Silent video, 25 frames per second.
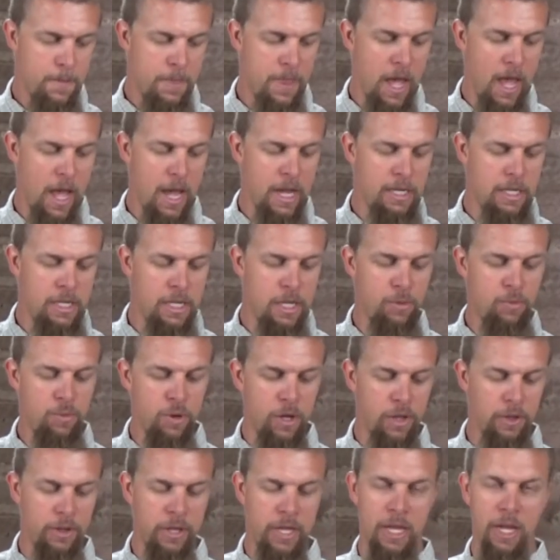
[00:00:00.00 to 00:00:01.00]
The ID
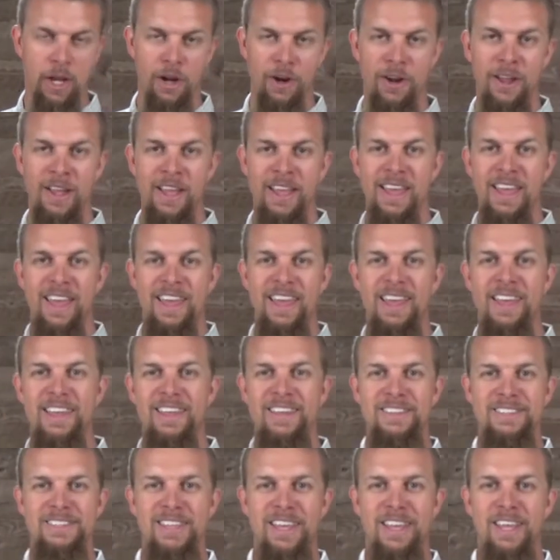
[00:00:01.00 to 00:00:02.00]
reel here
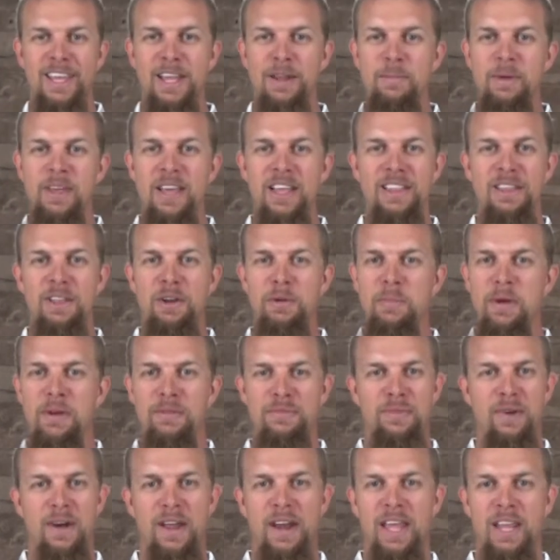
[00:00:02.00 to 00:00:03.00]
is going to be a little
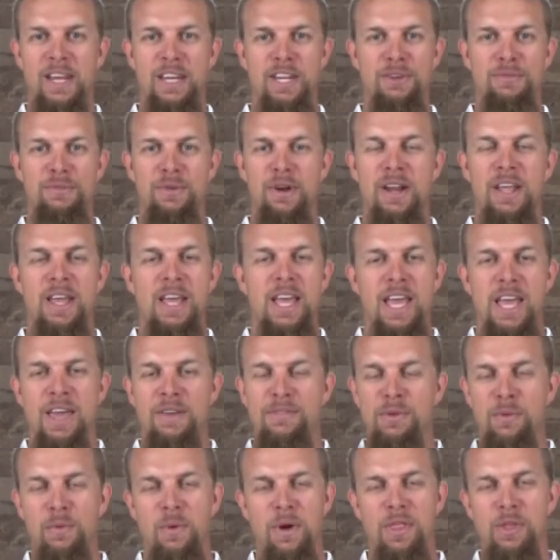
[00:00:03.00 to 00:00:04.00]
bit fun and different
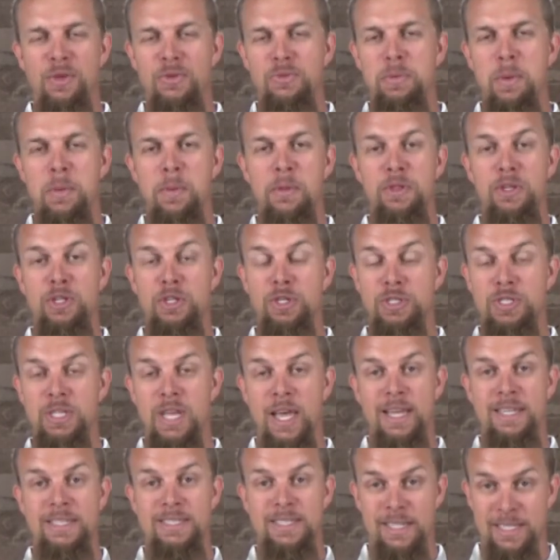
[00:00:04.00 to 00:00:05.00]
if you're one of those people that just
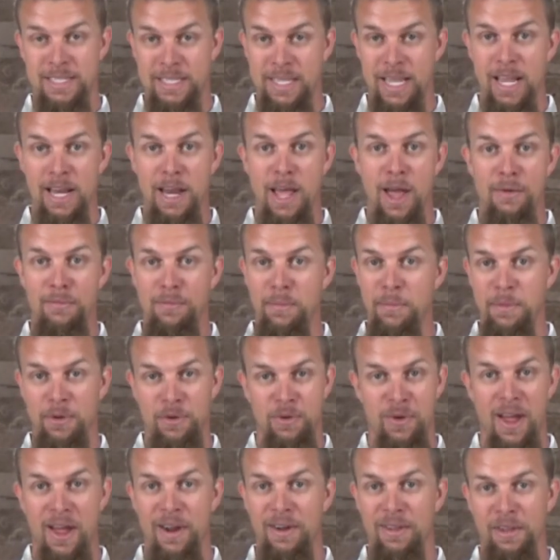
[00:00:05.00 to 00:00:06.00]
likes to stand out from the
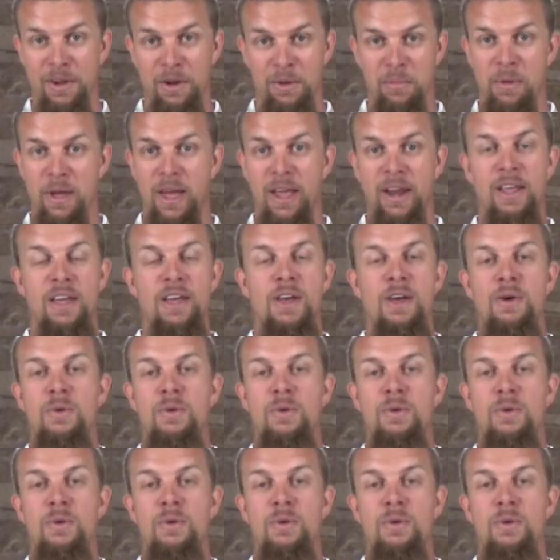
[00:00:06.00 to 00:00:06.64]
crowd a little bit.